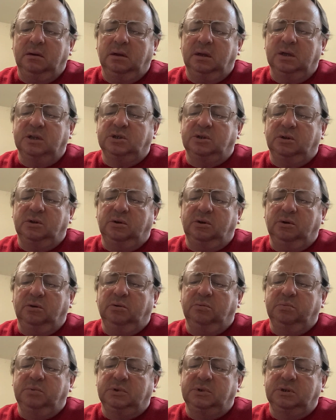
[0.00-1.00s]
as on
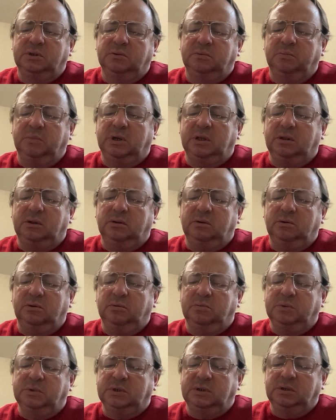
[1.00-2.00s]
tubes, metal
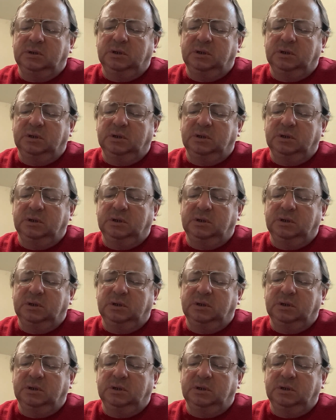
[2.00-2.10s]
tubes,